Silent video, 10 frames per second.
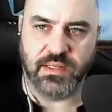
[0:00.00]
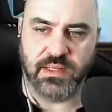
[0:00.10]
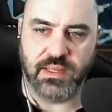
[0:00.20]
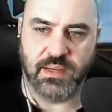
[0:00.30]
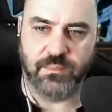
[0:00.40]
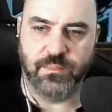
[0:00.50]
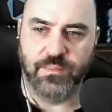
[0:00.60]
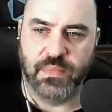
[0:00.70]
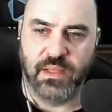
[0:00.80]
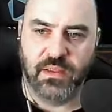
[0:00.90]
game,
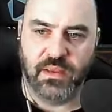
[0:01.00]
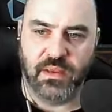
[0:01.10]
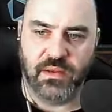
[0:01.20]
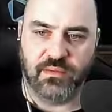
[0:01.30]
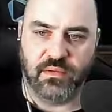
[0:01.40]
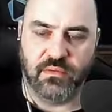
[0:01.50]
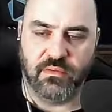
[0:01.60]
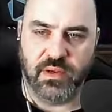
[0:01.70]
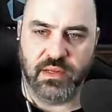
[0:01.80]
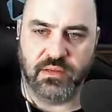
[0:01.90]
it is a
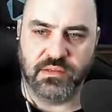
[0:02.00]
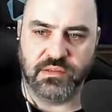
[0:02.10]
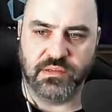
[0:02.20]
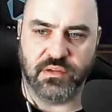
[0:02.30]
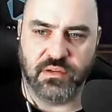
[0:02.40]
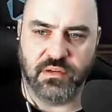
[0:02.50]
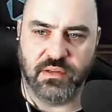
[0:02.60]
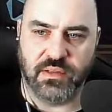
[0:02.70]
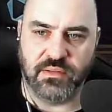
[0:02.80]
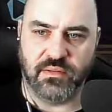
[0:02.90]
great start
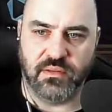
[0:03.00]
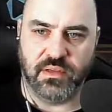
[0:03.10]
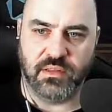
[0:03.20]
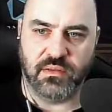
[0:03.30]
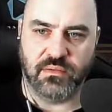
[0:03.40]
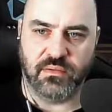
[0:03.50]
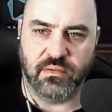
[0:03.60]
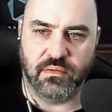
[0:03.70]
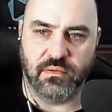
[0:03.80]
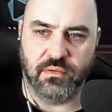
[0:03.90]
until you get those
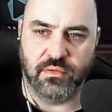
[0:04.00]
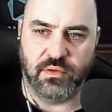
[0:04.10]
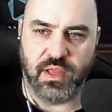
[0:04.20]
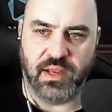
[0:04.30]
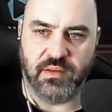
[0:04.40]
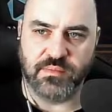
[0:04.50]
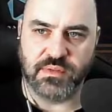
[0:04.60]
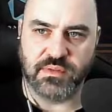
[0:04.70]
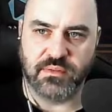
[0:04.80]
good items.